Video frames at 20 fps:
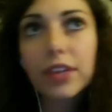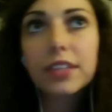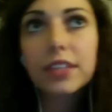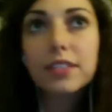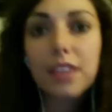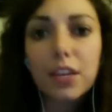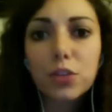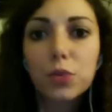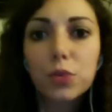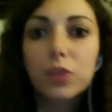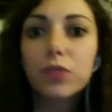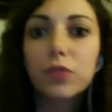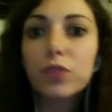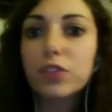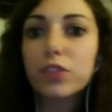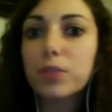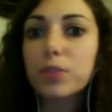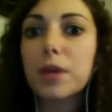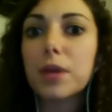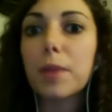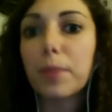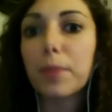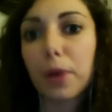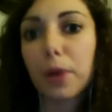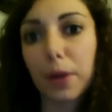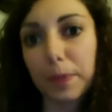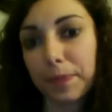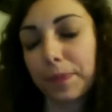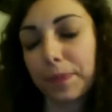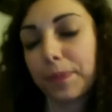it's scheduled for September.
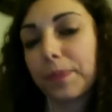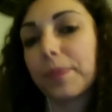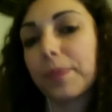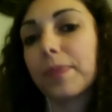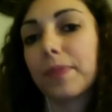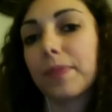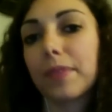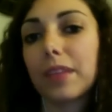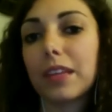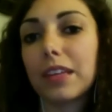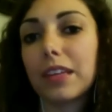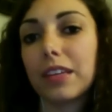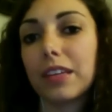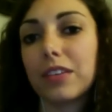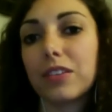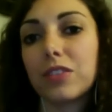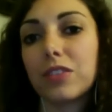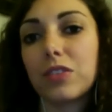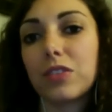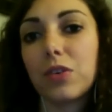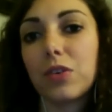So.